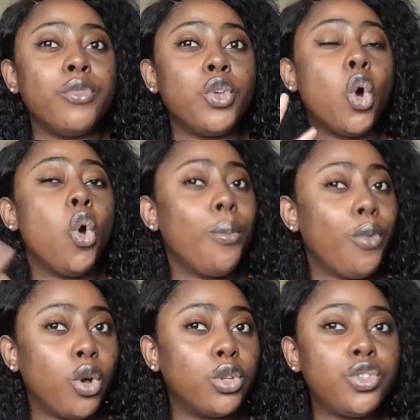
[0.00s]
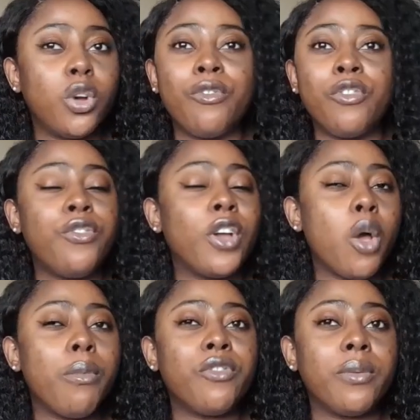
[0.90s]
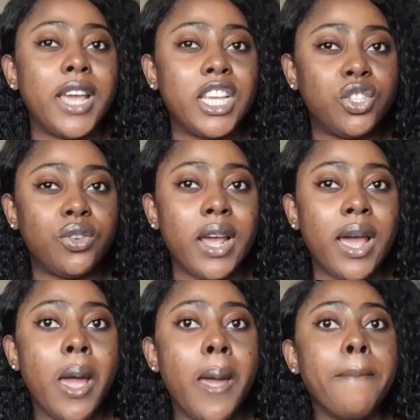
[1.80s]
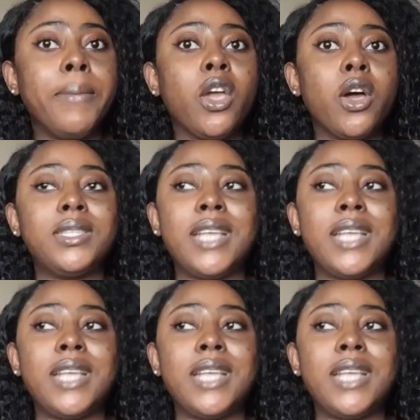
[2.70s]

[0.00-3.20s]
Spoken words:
your home country, or if you're coming from Nigeria, because